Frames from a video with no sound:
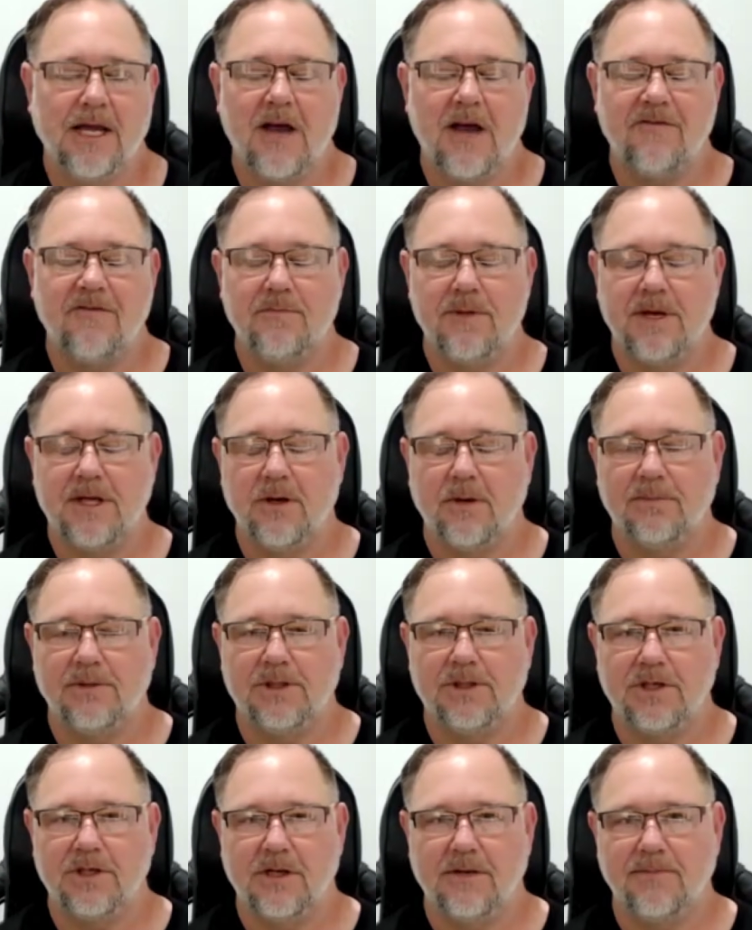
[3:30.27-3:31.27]
gave me the
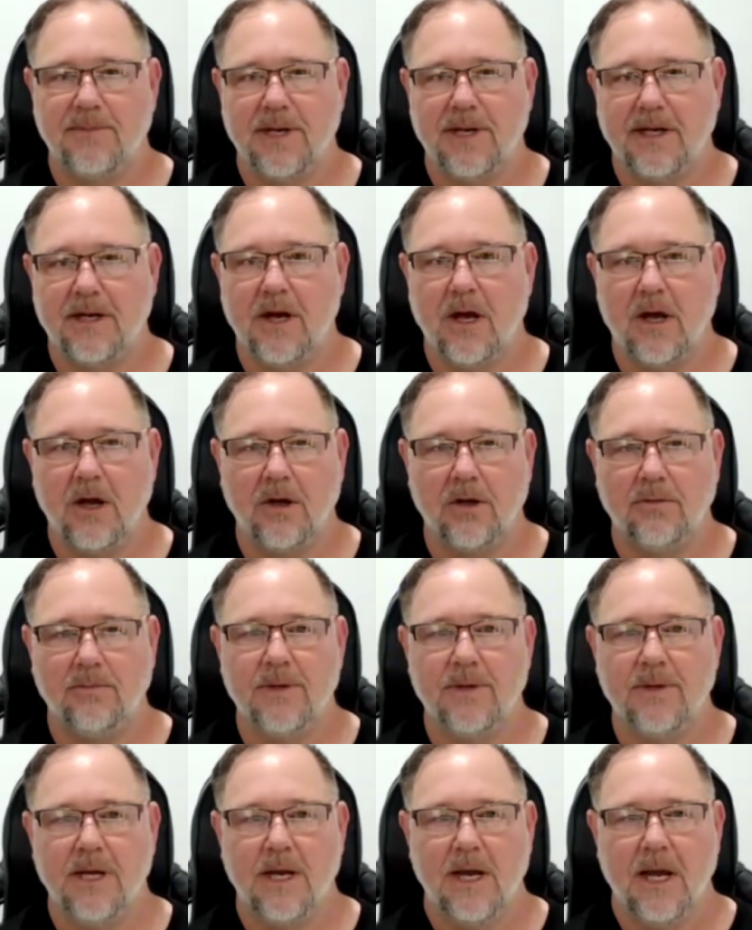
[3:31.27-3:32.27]
opportunity to be at
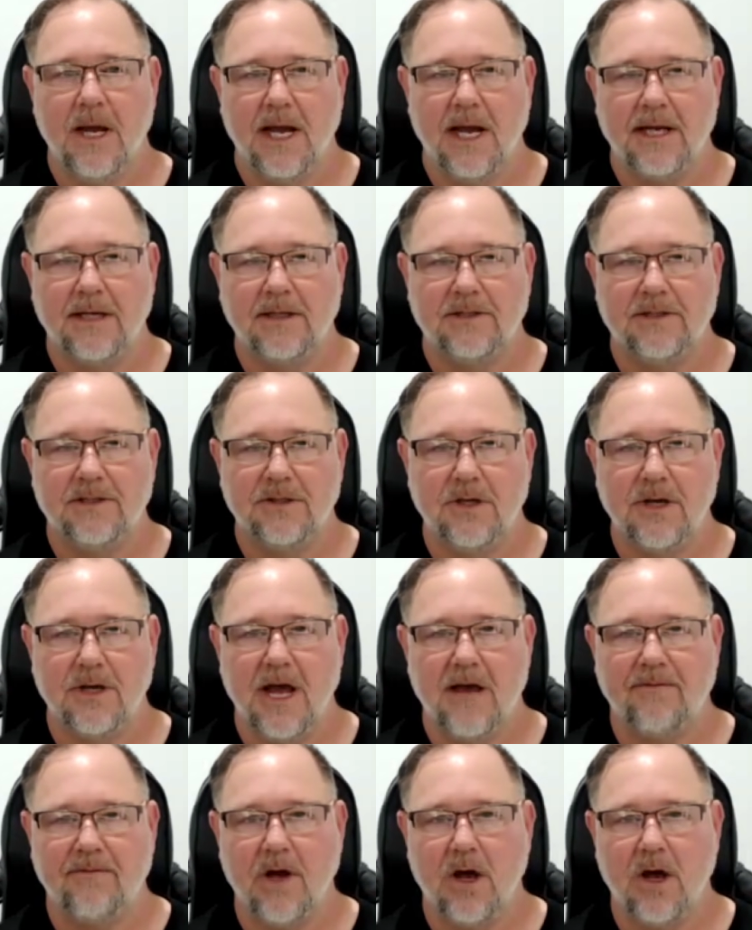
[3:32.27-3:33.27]
home and to
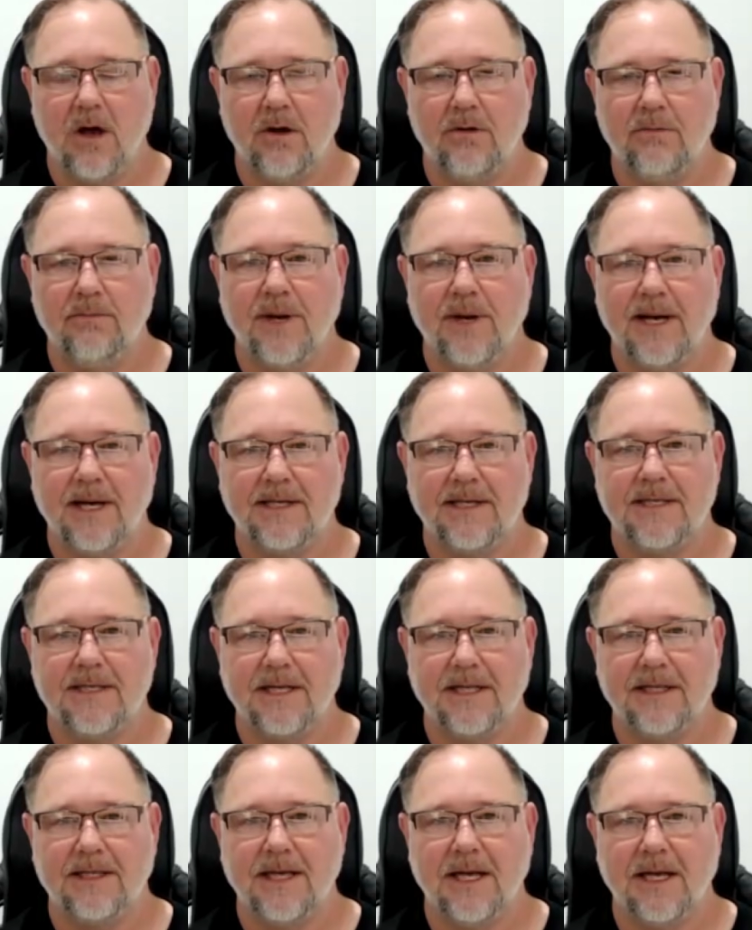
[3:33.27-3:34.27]
have a home base,
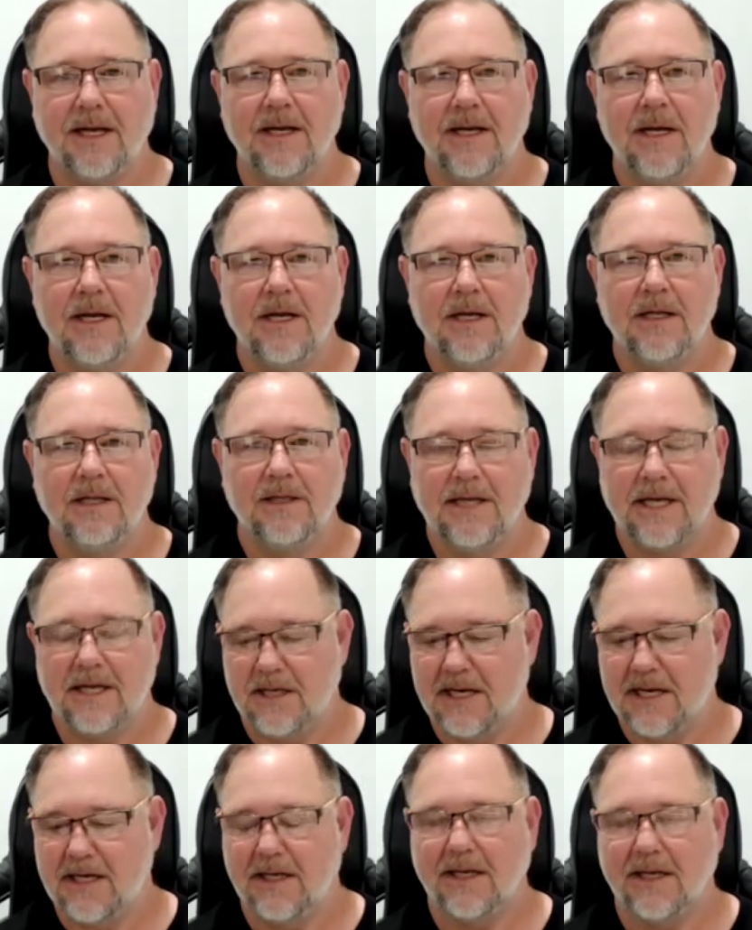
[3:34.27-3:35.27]
and let
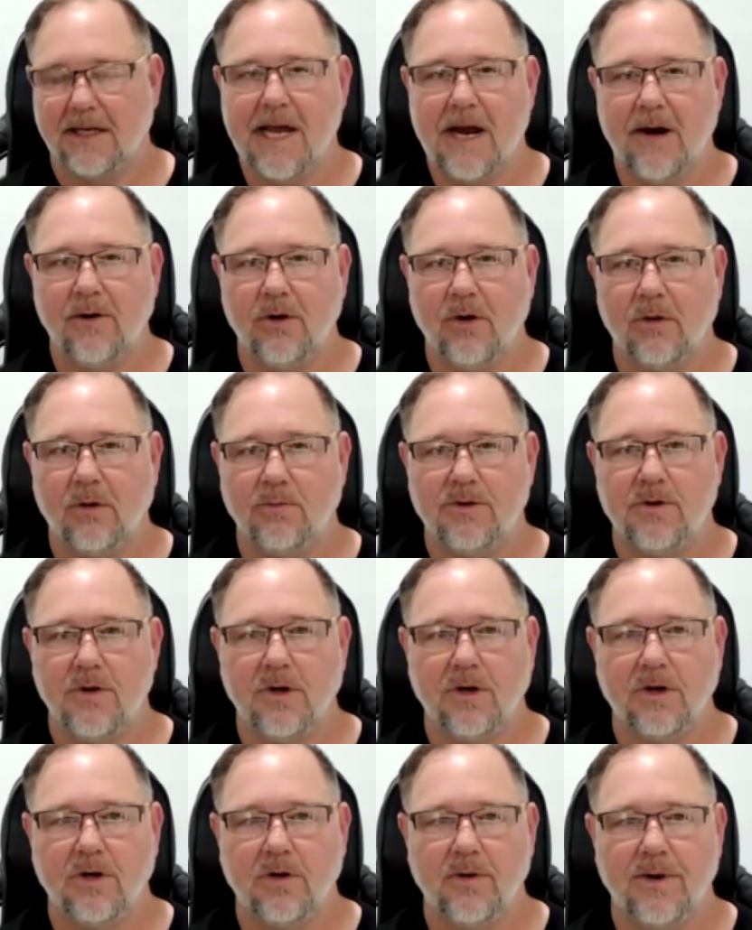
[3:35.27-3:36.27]
Nina carry on with
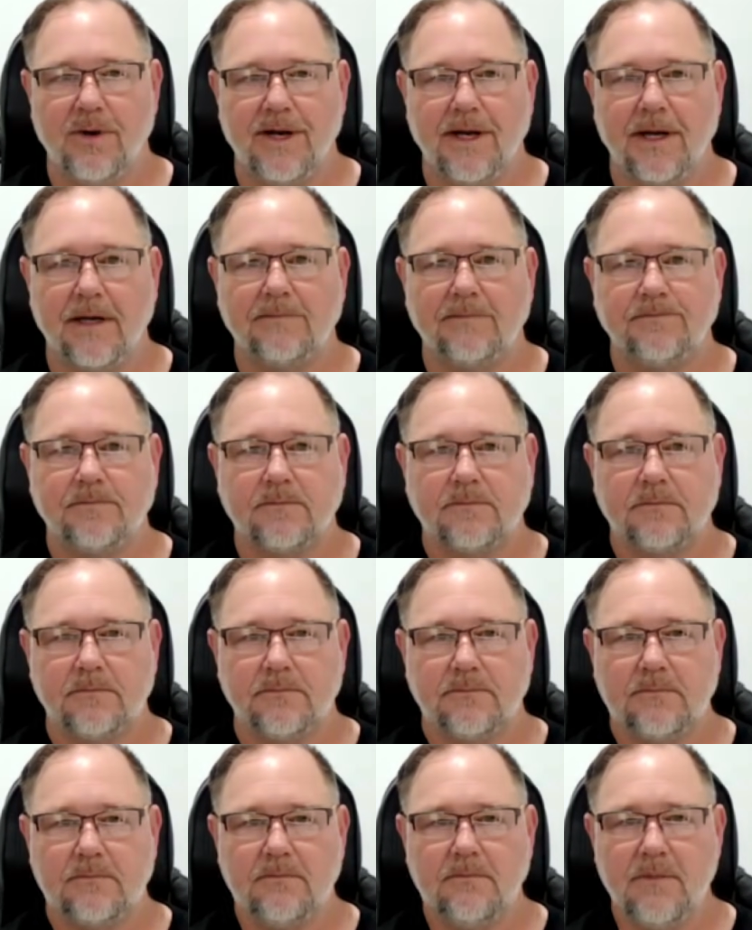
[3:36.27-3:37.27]
her career,
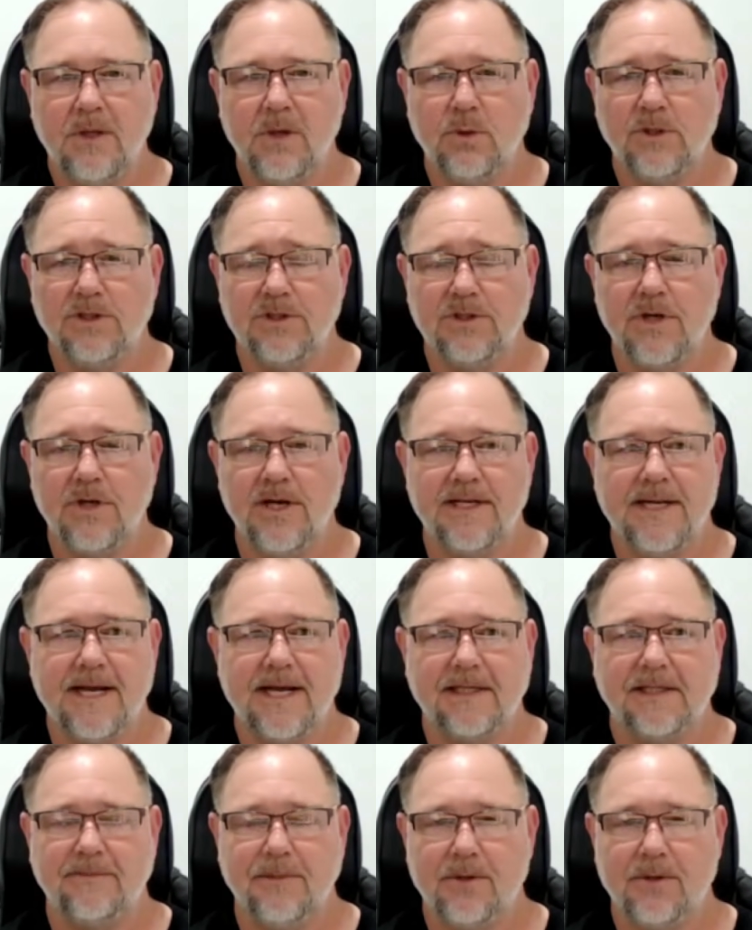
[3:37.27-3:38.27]
which turned
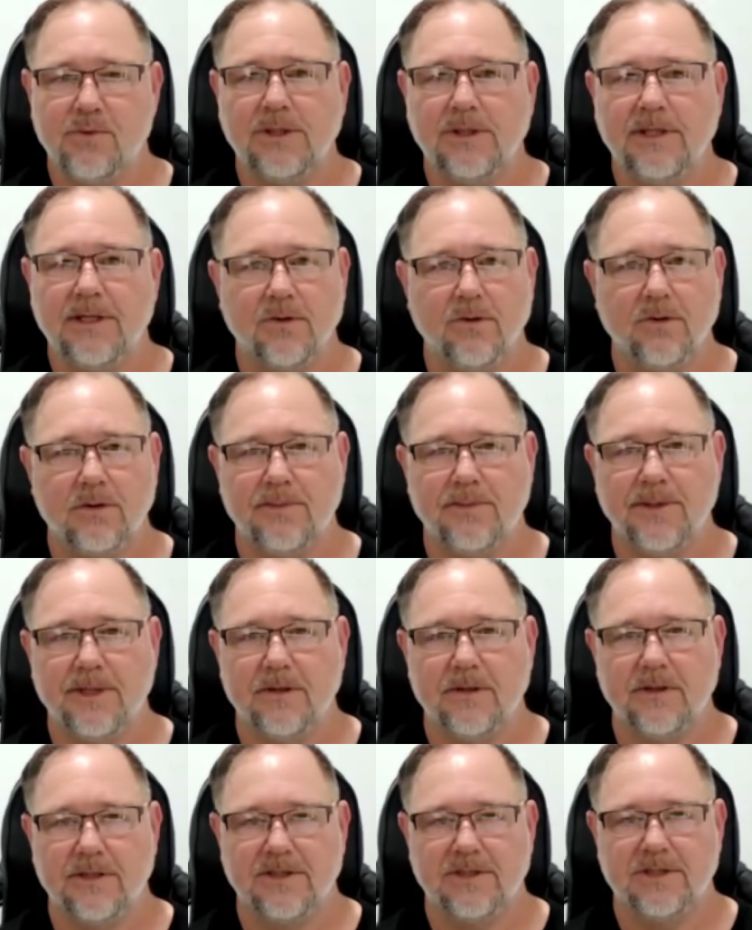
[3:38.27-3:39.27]
out to be really good
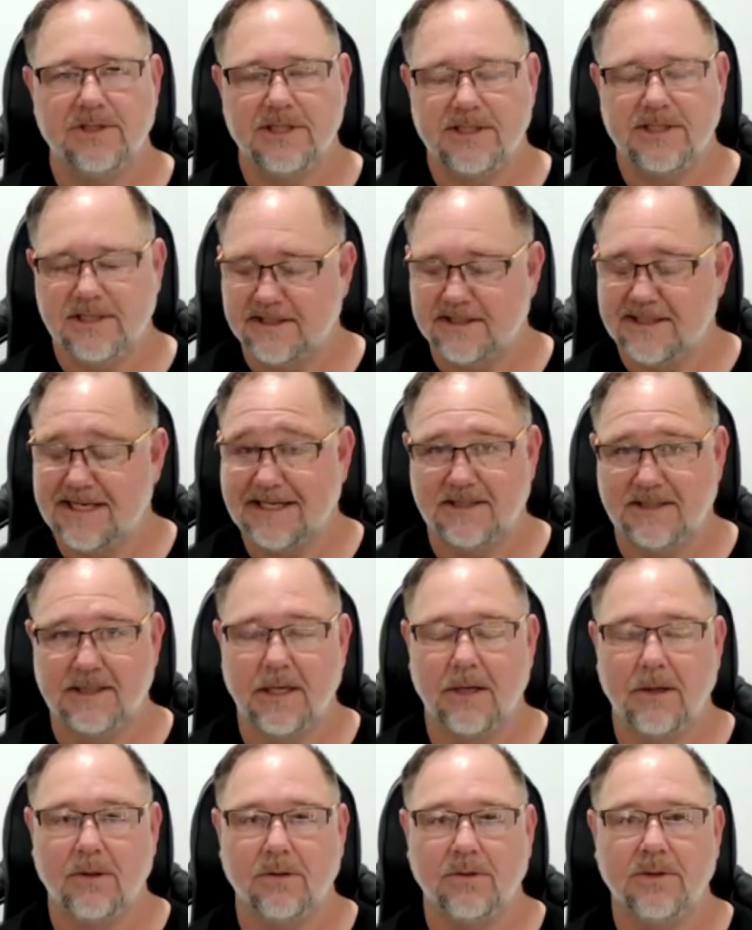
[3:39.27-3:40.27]
because she just
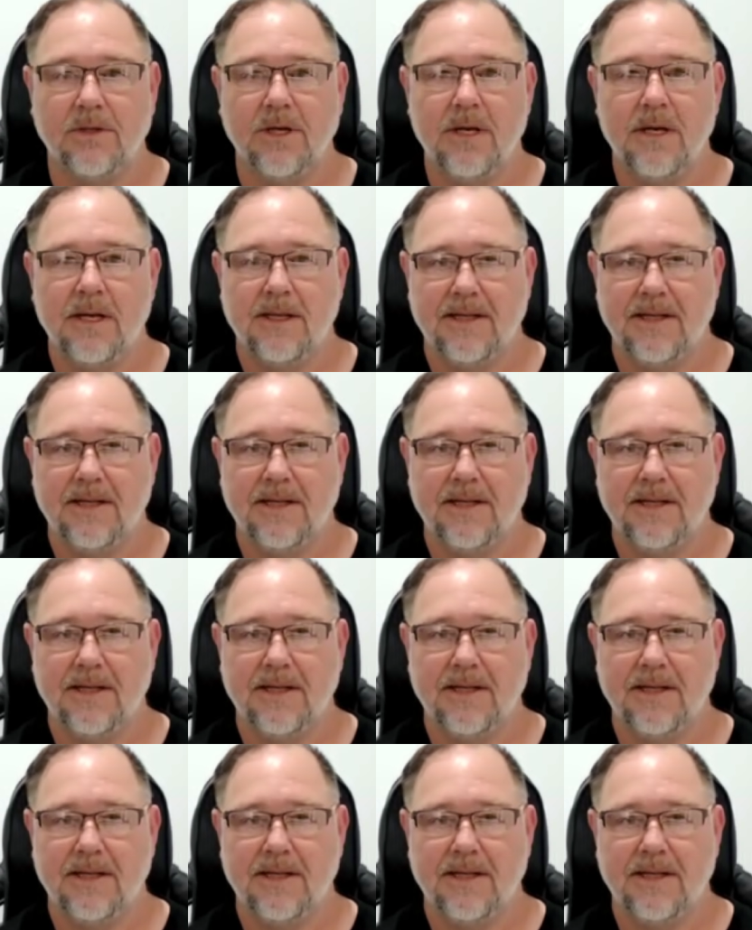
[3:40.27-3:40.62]
excelled.